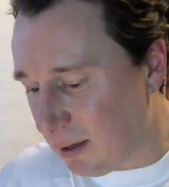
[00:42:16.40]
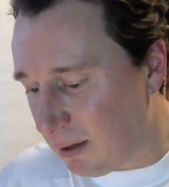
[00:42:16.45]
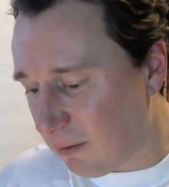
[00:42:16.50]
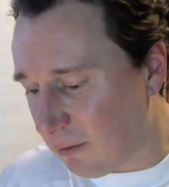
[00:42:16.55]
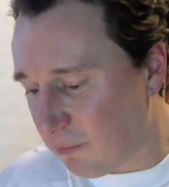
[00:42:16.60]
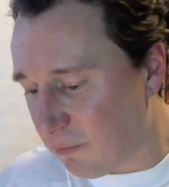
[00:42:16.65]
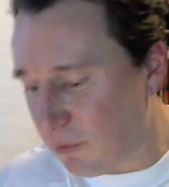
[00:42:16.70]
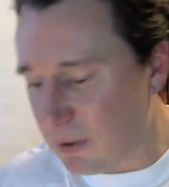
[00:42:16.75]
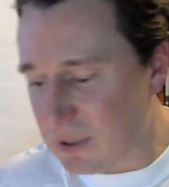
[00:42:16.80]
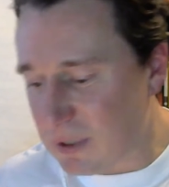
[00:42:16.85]

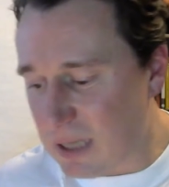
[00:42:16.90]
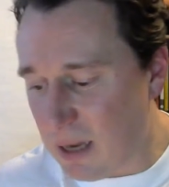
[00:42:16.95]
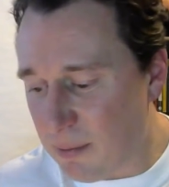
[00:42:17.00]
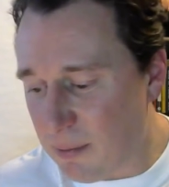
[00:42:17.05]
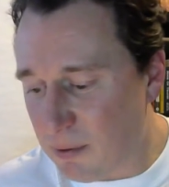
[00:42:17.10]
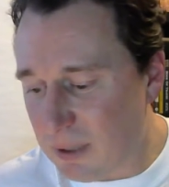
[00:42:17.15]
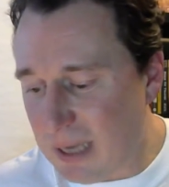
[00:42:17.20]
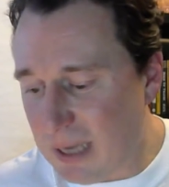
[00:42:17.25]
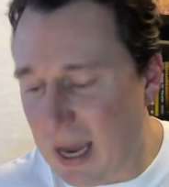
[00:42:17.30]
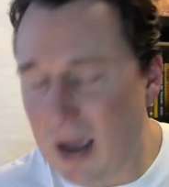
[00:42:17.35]
for
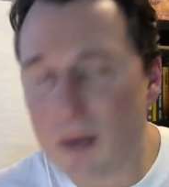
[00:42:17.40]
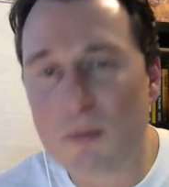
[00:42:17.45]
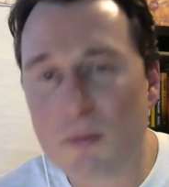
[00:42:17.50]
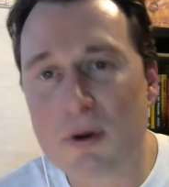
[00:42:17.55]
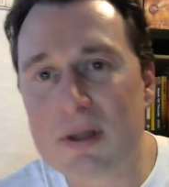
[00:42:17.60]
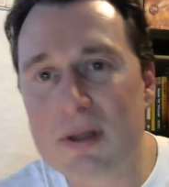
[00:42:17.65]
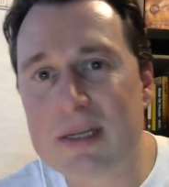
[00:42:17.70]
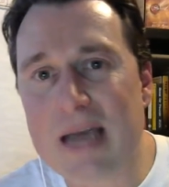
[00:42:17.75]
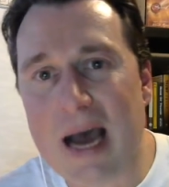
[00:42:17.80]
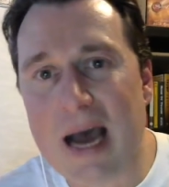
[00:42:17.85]
example,
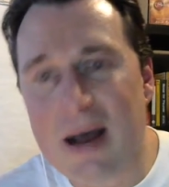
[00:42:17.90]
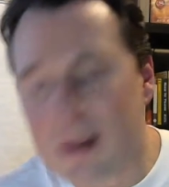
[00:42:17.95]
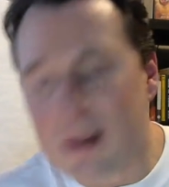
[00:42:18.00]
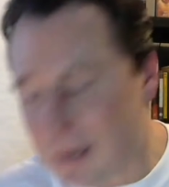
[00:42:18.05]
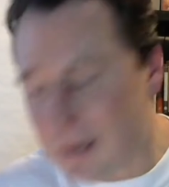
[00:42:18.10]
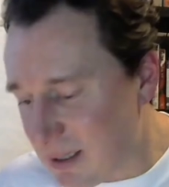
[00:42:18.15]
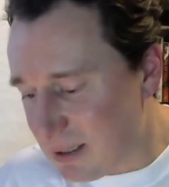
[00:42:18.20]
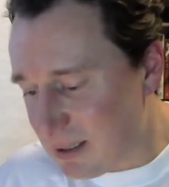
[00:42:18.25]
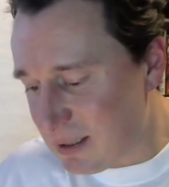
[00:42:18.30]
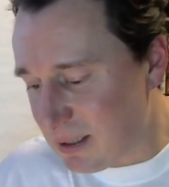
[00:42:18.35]
Cameron
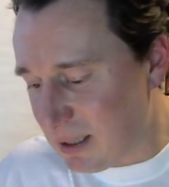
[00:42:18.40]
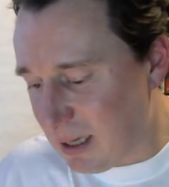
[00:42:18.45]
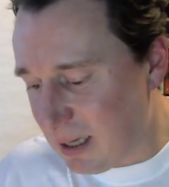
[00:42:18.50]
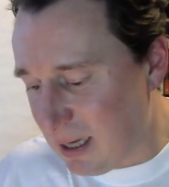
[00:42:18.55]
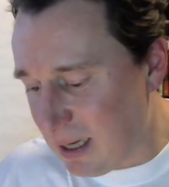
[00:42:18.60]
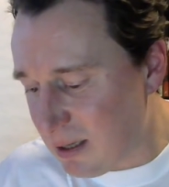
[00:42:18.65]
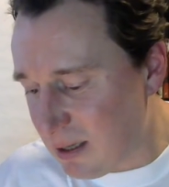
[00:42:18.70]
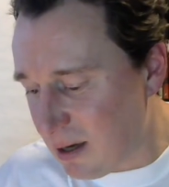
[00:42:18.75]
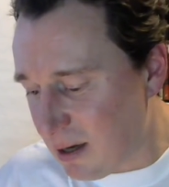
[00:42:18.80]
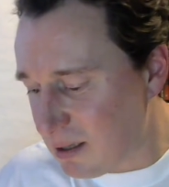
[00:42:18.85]
Dallas,
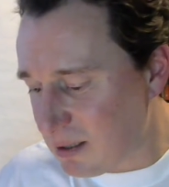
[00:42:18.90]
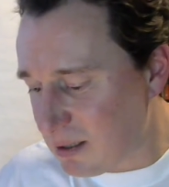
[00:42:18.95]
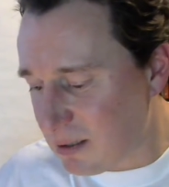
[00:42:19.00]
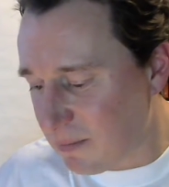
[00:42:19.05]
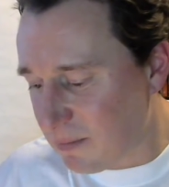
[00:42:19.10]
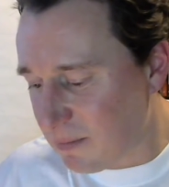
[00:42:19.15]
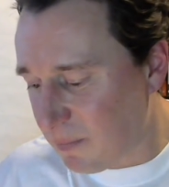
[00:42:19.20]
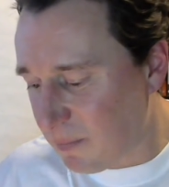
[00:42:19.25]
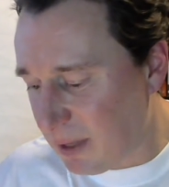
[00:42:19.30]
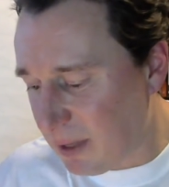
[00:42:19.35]

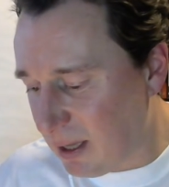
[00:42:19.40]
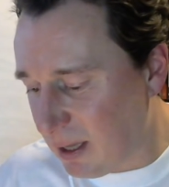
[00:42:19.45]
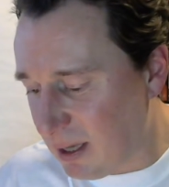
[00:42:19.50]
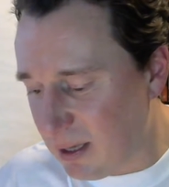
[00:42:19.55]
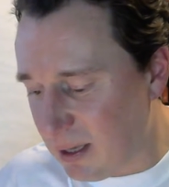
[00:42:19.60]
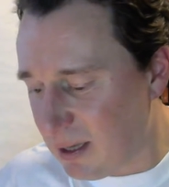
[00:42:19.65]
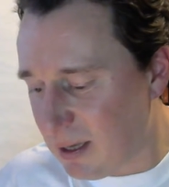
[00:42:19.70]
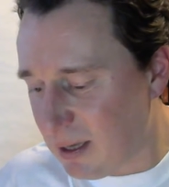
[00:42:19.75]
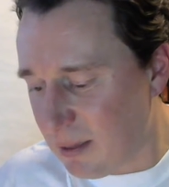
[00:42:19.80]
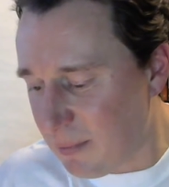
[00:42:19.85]

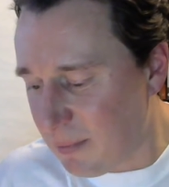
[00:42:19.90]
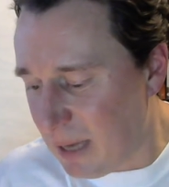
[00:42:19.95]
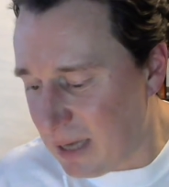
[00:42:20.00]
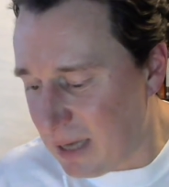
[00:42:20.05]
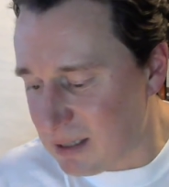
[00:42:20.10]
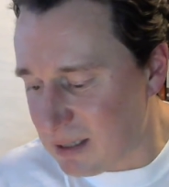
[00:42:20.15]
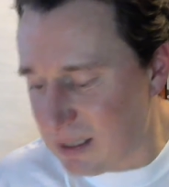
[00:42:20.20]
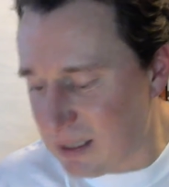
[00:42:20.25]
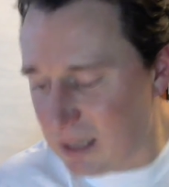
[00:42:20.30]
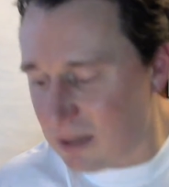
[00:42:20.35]
he
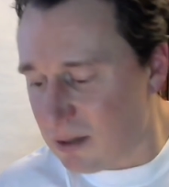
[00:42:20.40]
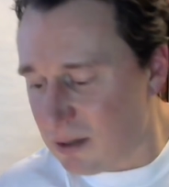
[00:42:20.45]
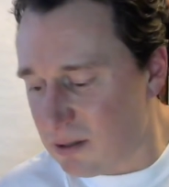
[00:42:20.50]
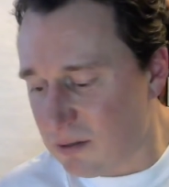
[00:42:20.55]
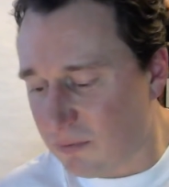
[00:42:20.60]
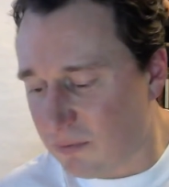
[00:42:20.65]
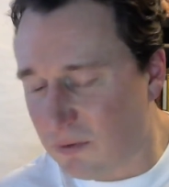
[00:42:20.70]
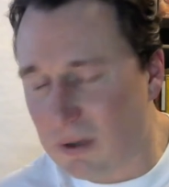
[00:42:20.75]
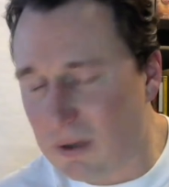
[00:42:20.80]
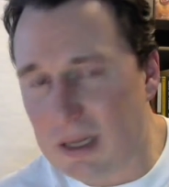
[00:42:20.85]
makes deals
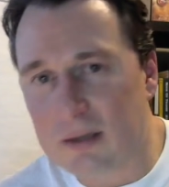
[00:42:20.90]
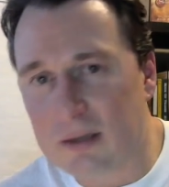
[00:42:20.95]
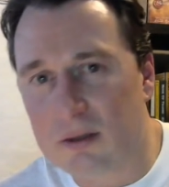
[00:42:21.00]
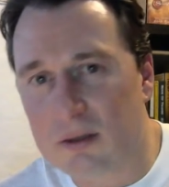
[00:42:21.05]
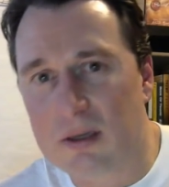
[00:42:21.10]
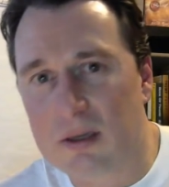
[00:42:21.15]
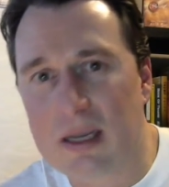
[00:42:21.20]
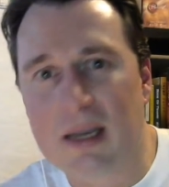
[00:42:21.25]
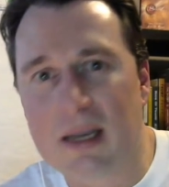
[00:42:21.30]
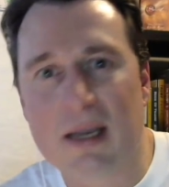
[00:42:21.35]
for like,
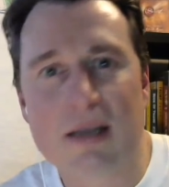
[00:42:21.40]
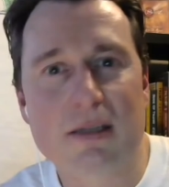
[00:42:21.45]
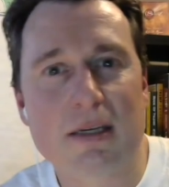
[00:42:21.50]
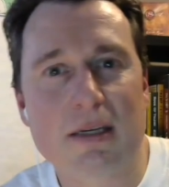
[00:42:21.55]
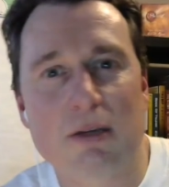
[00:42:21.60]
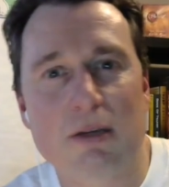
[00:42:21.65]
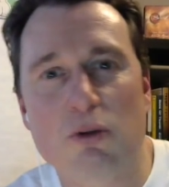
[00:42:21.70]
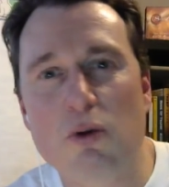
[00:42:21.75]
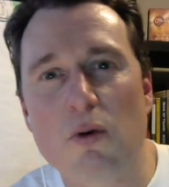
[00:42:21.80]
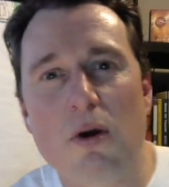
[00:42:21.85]
he gets like
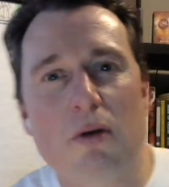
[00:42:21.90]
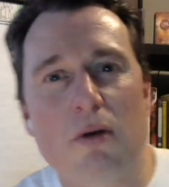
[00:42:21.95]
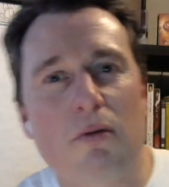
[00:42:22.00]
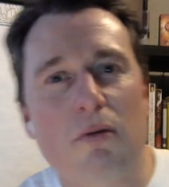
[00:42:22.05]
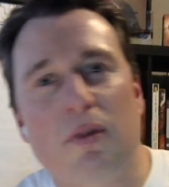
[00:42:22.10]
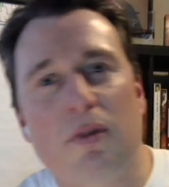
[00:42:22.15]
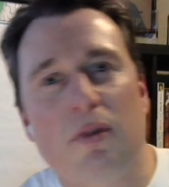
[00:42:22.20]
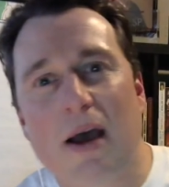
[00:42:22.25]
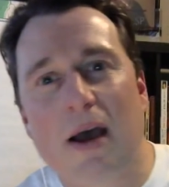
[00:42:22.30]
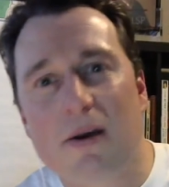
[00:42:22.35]

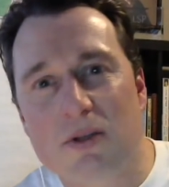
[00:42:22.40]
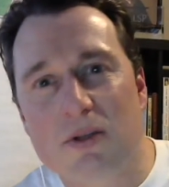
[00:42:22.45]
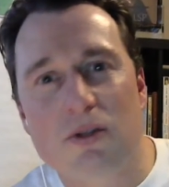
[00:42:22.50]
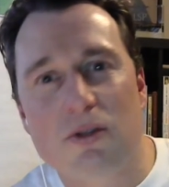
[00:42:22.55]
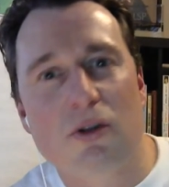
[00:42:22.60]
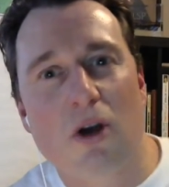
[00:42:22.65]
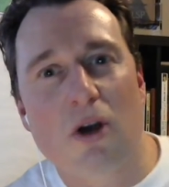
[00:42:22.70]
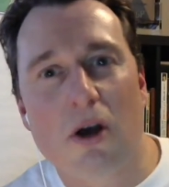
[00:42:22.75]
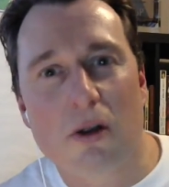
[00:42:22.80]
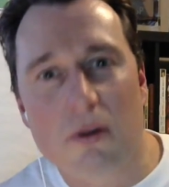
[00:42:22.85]

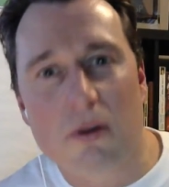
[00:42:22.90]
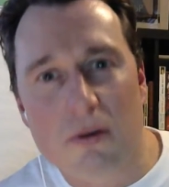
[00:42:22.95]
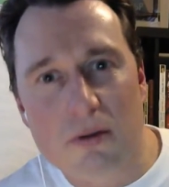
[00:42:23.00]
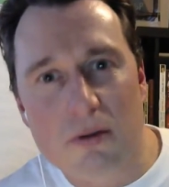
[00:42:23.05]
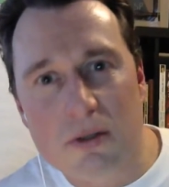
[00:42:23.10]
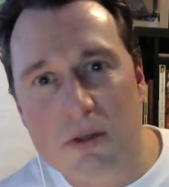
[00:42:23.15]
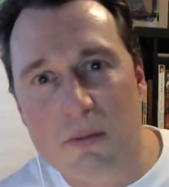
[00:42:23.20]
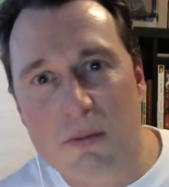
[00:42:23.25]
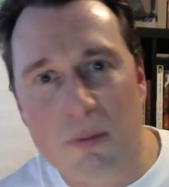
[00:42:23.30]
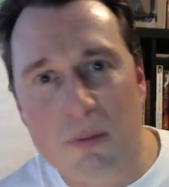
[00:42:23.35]
$200,000
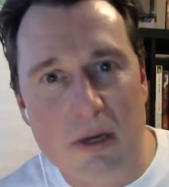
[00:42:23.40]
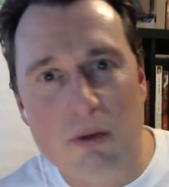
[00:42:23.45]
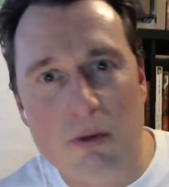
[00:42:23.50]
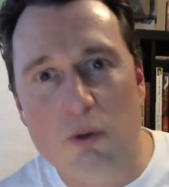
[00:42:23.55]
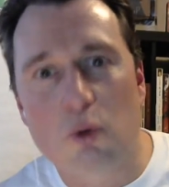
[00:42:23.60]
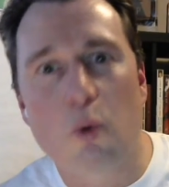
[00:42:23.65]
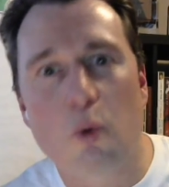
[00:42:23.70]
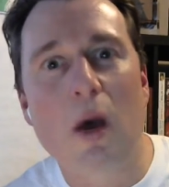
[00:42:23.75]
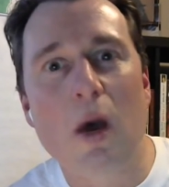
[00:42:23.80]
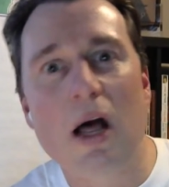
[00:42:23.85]
to put out
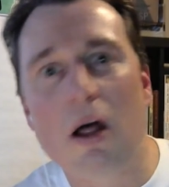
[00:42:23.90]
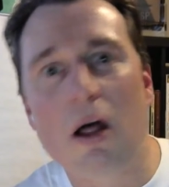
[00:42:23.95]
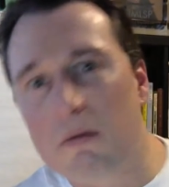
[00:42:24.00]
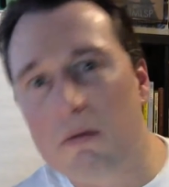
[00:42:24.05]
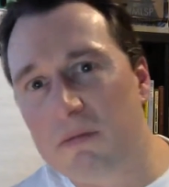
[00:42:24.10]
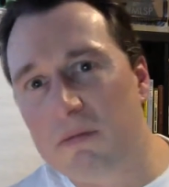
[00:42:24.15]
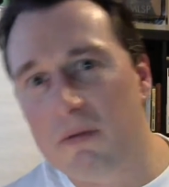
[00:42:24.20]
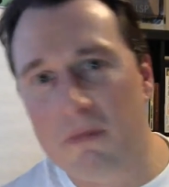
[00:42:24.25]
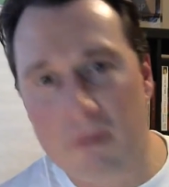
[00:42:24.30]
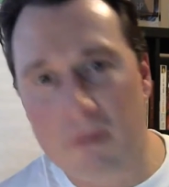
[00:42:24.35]

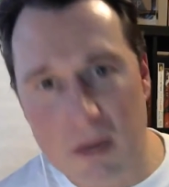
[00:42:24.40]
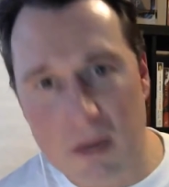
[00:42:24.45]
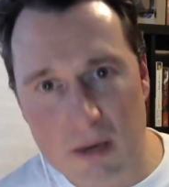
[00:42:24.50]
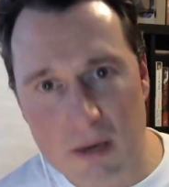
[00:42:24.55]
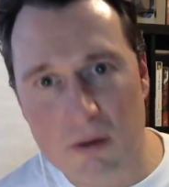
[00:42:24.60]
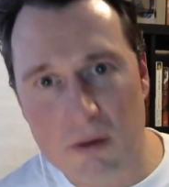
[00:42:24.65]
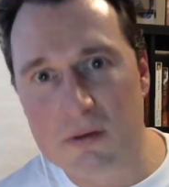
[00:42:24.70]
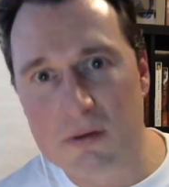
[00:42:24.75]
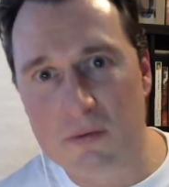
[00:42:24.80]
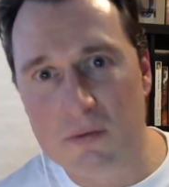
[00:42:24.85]
12
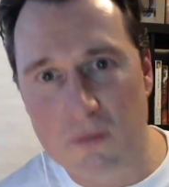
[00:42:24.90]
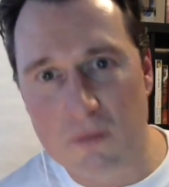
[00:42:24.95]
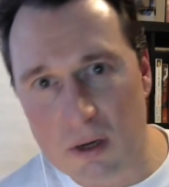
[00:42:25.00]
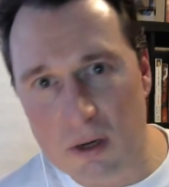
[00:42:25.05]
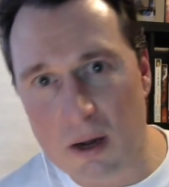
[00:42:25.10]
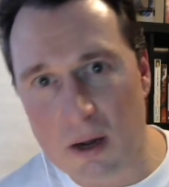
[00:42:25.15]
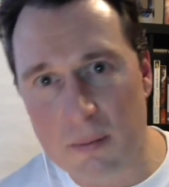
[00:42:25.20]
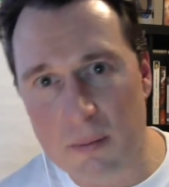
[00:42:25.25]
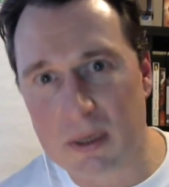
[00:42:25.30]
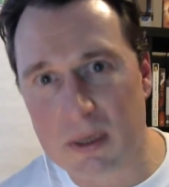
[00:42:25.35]
videos for a
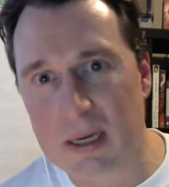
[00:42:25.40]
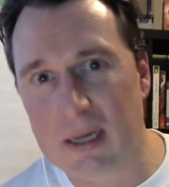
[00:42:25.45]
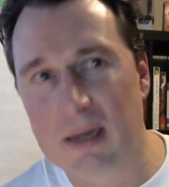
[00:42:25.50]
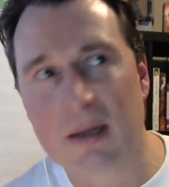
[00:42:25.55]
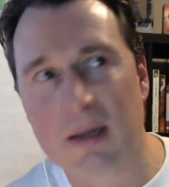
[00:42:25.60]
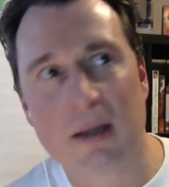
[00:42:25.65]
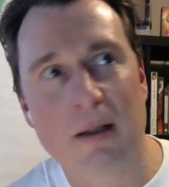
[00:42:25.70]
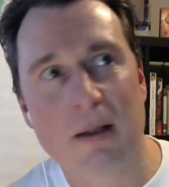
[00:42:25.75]
company.